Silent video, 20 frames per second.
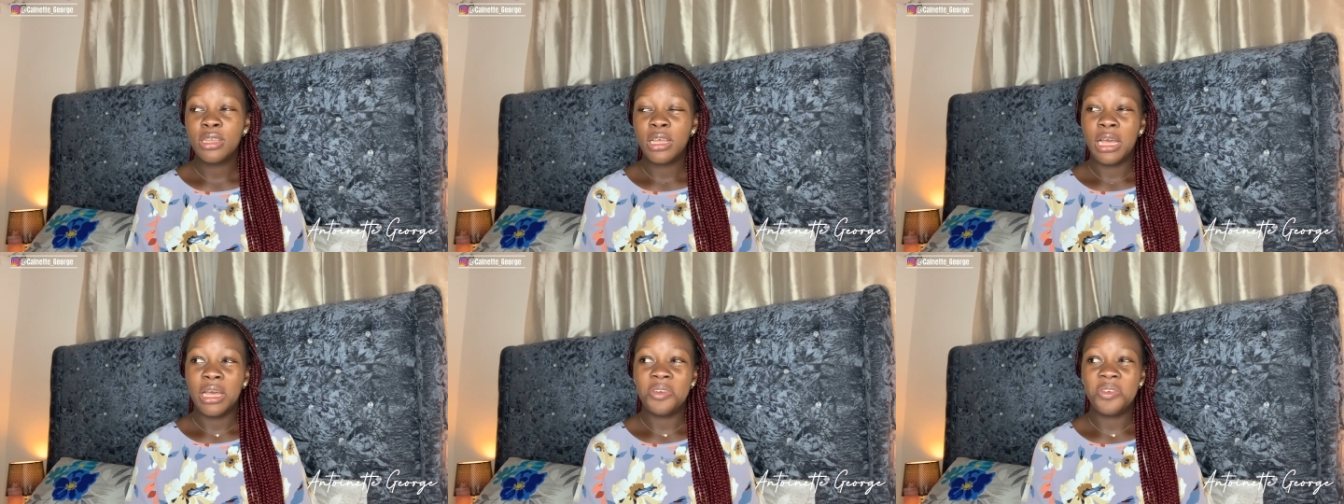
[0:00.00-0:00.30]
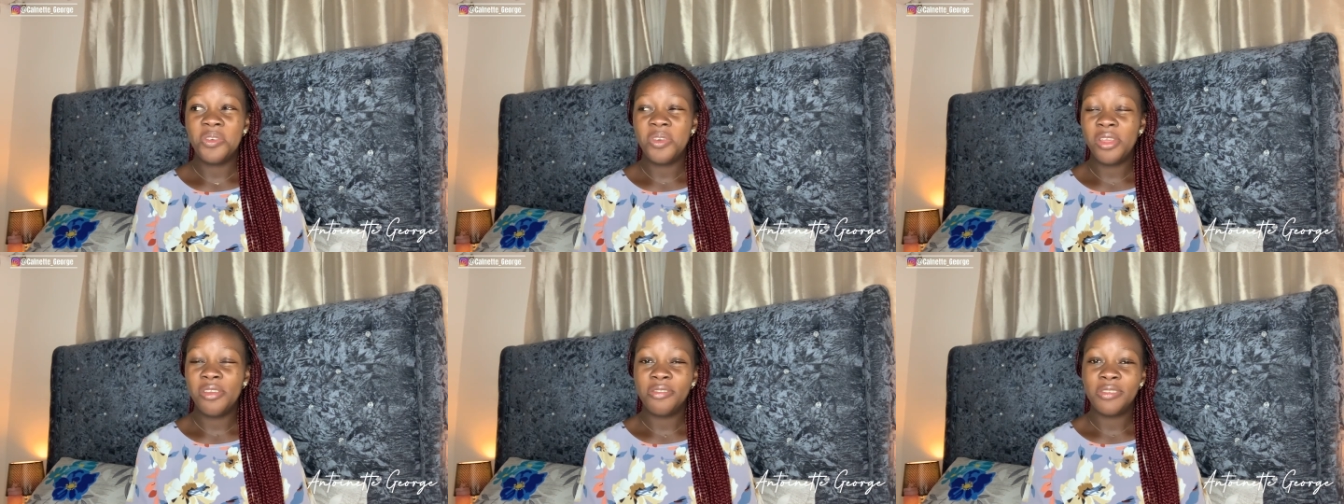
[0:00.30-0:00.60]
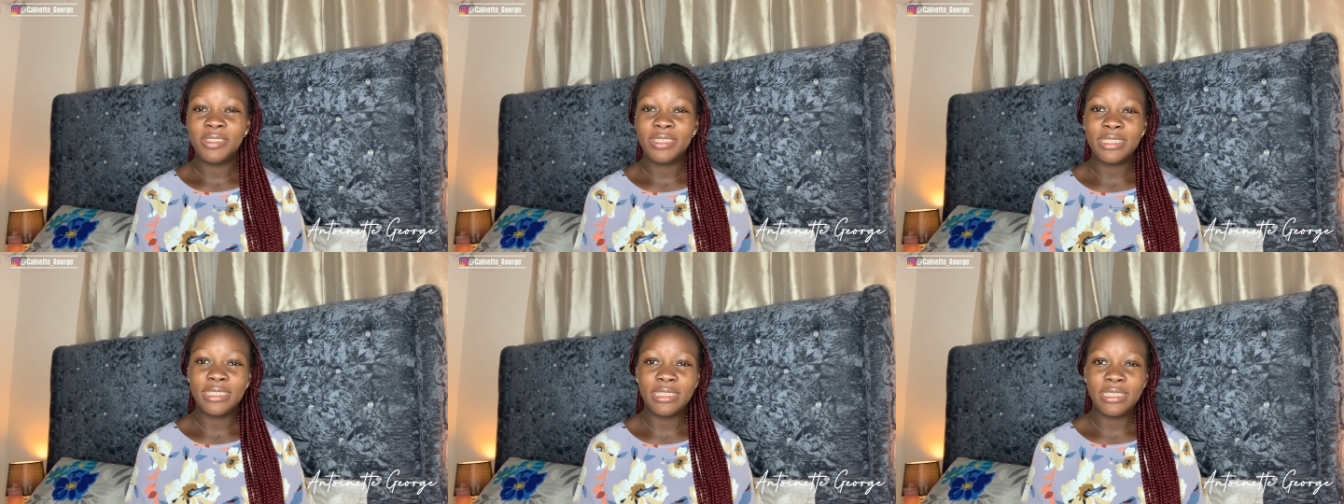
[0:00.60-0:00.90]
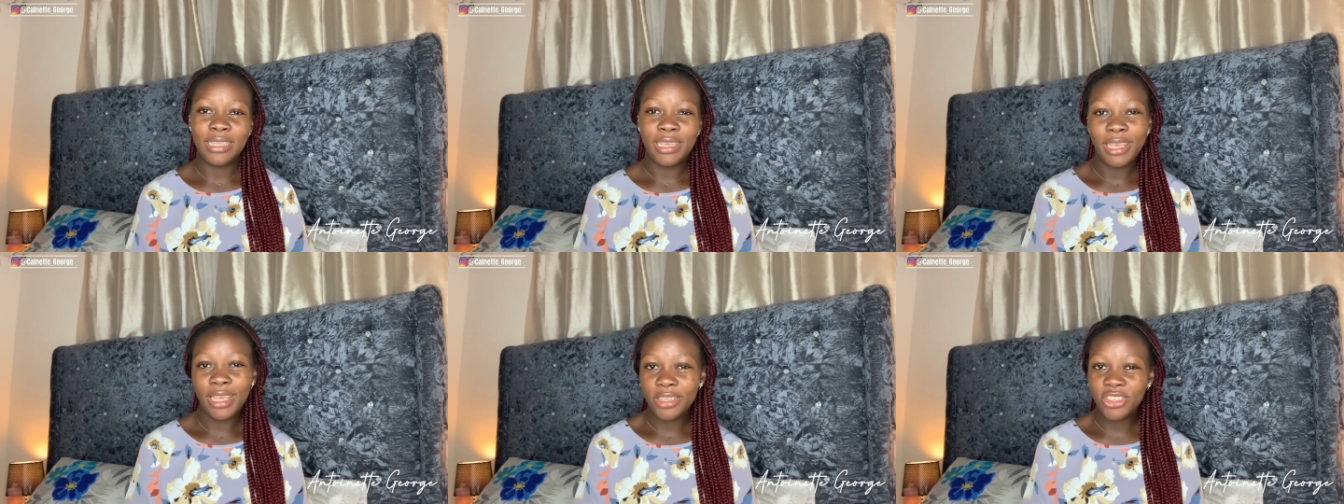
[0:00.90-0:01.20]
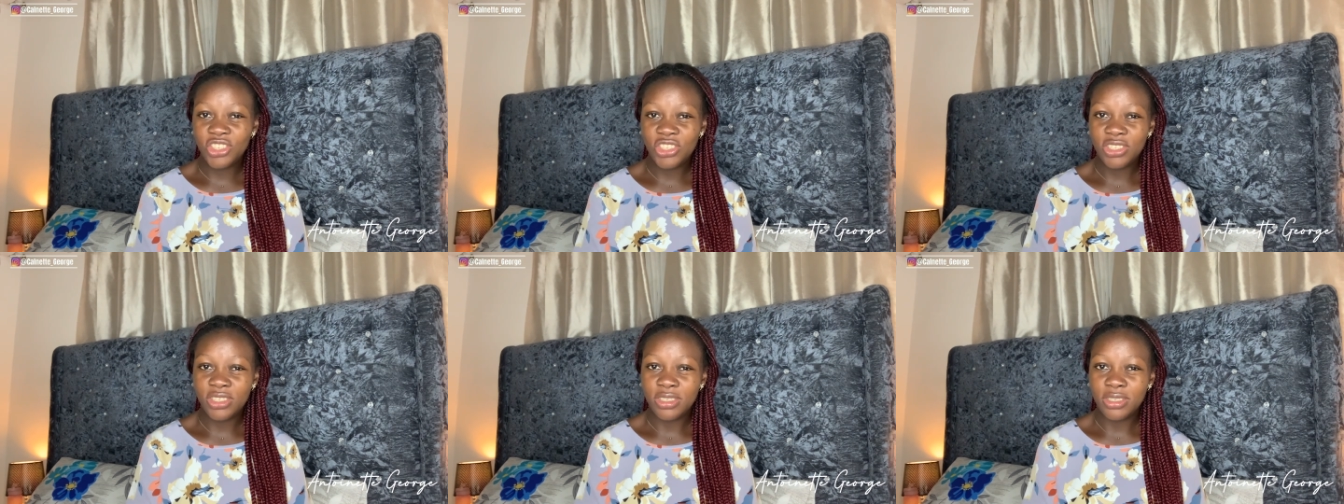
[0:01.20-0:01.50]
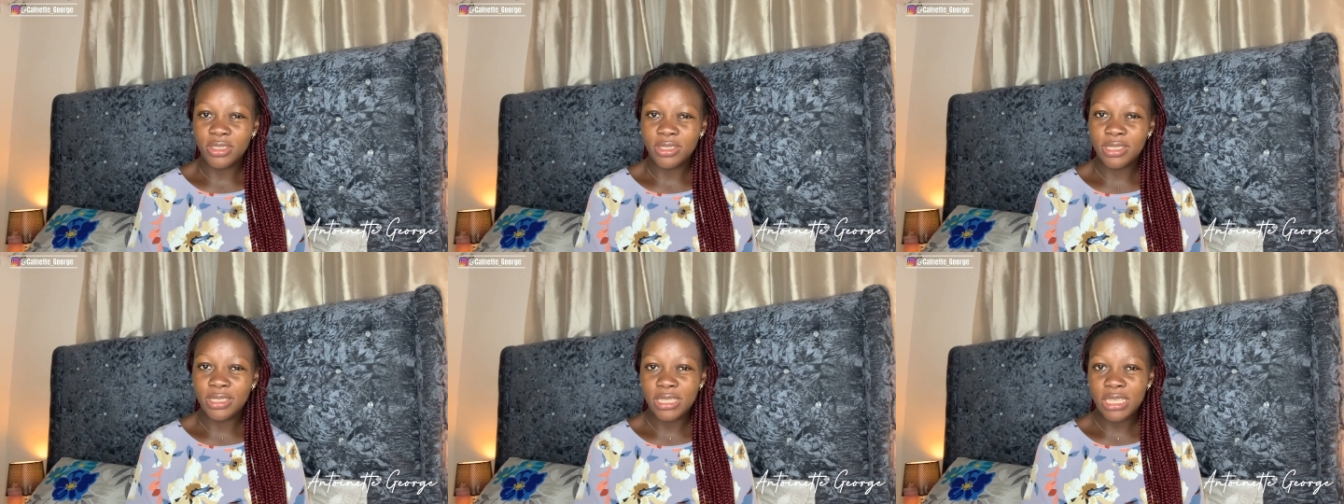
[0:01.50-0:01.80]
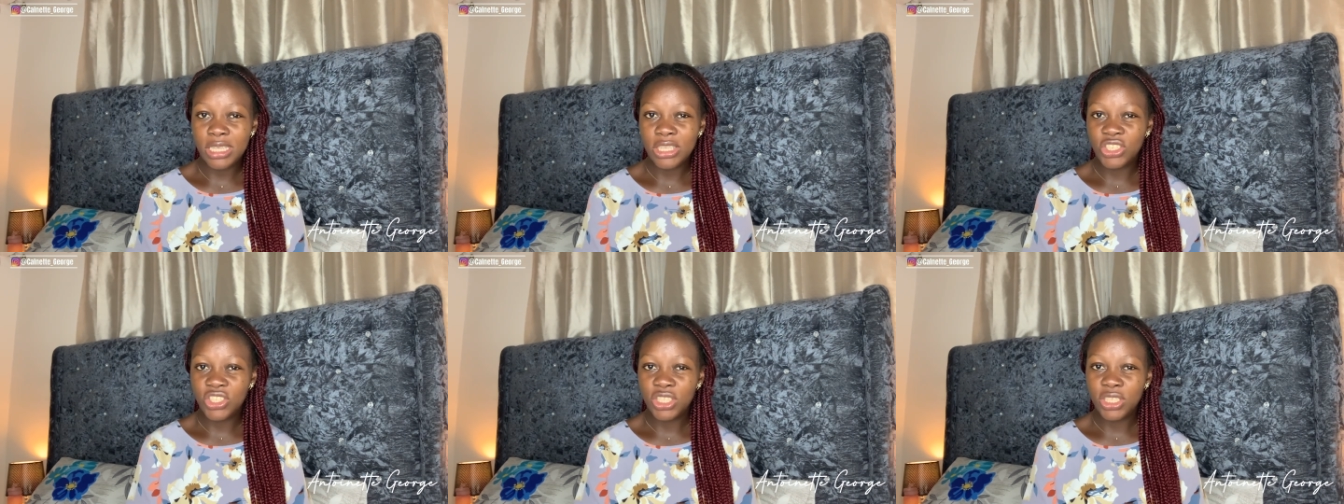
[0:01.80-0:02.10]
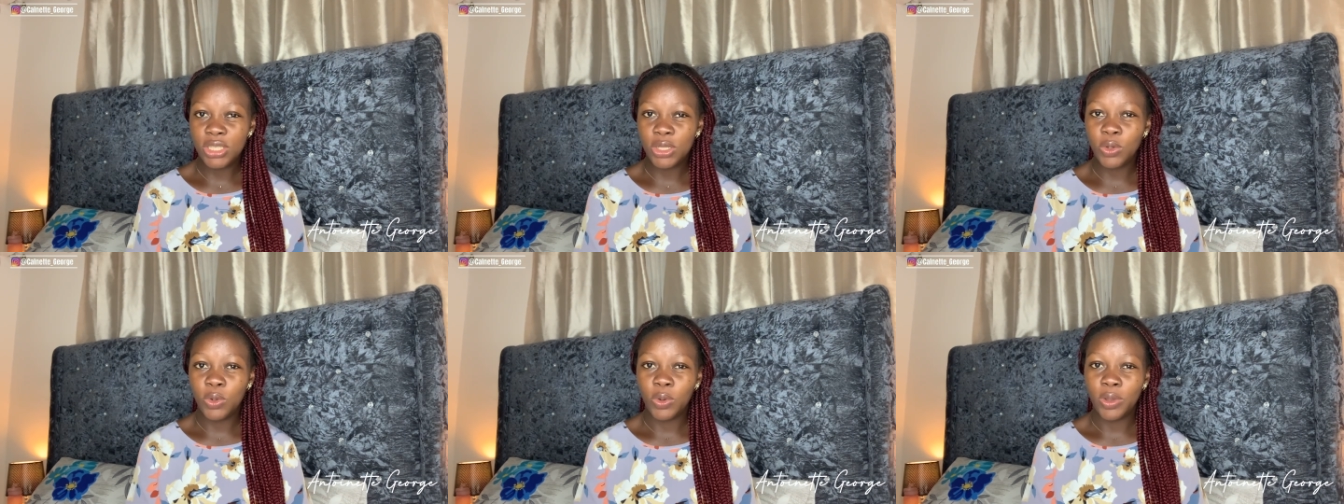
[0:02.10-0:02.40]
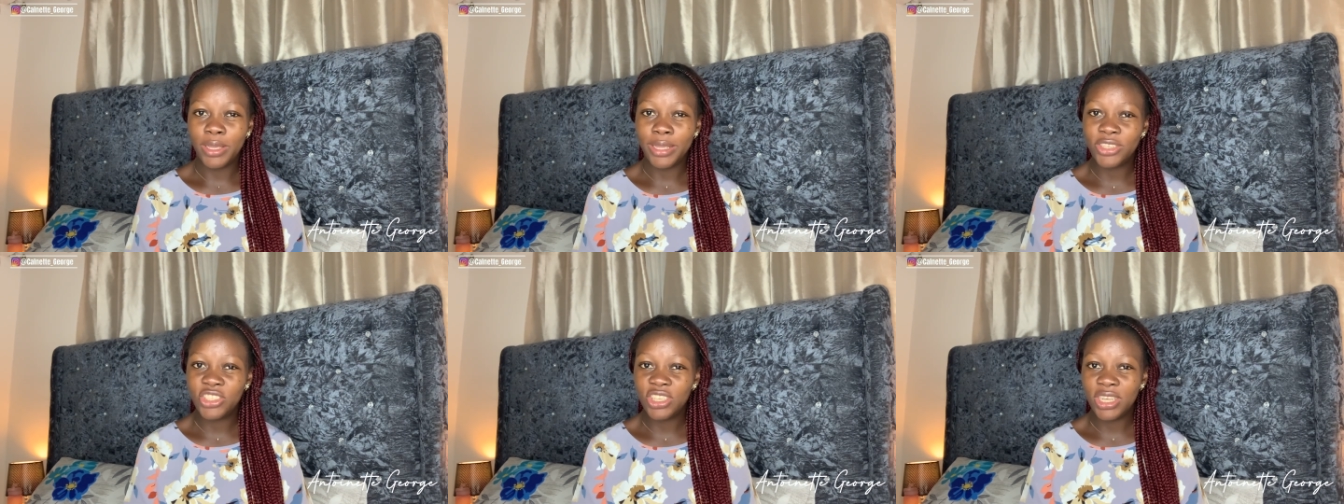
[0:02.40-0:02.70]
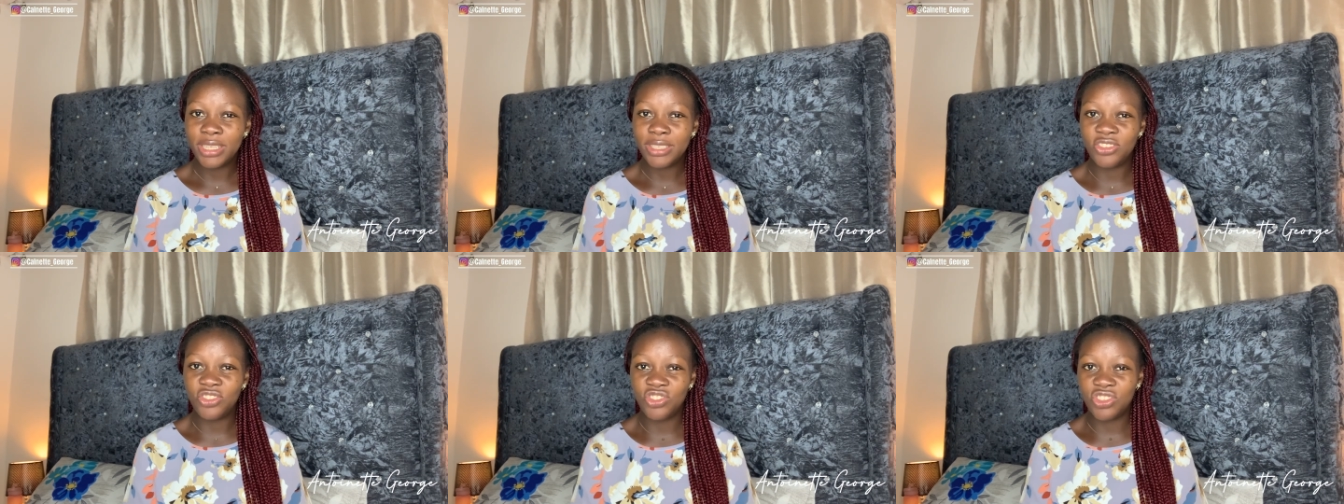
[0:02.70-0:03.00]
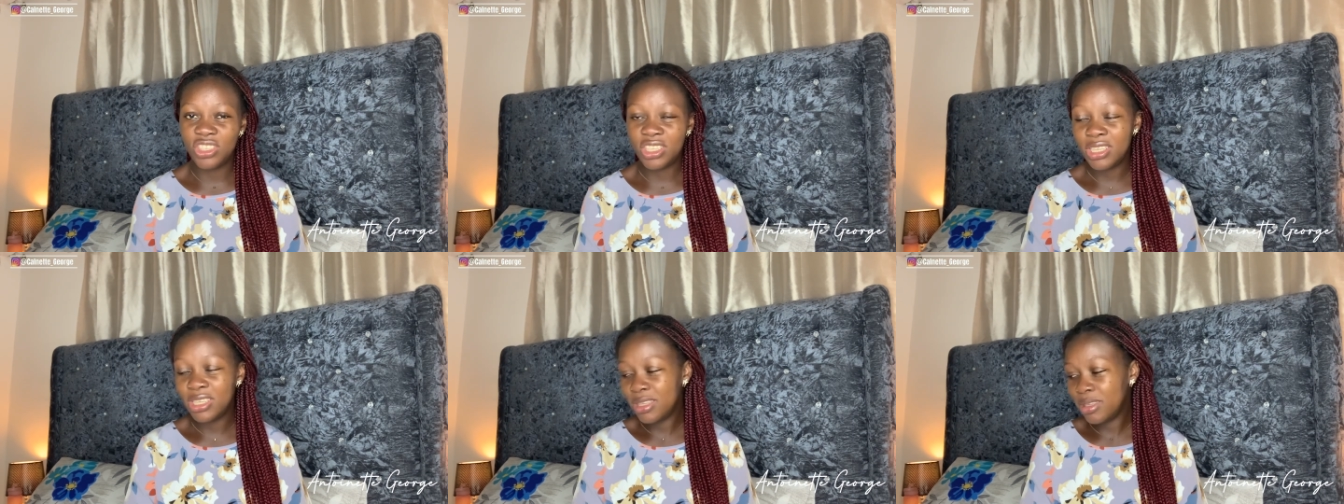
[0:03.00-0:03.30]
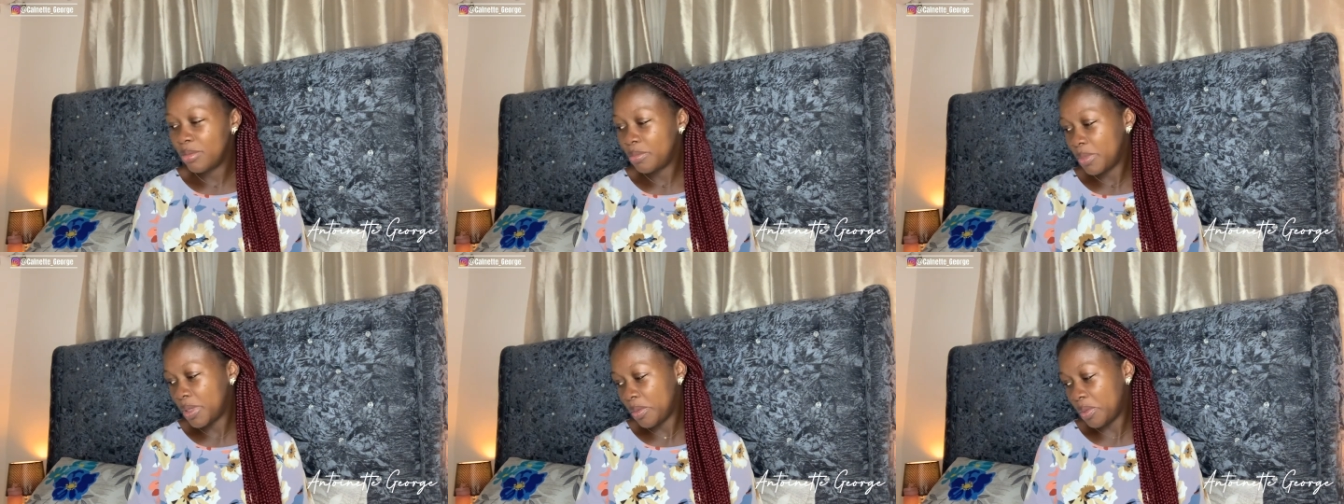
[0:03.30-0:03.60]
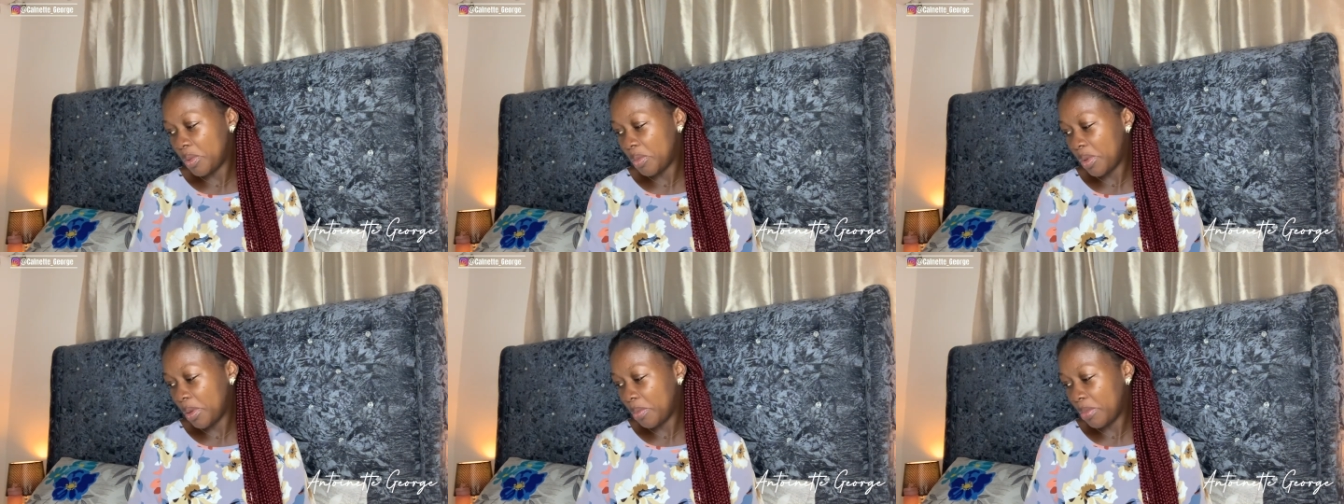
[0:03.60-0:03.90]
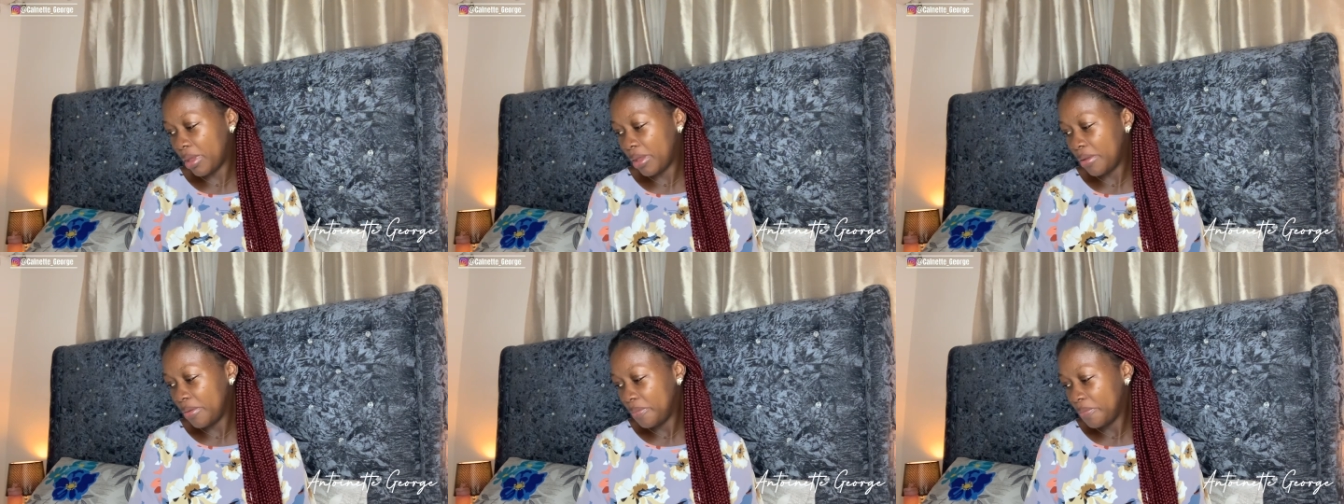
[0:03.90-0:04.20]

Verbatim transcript: I don't know if it is the HCG or HSG. Baby, remember?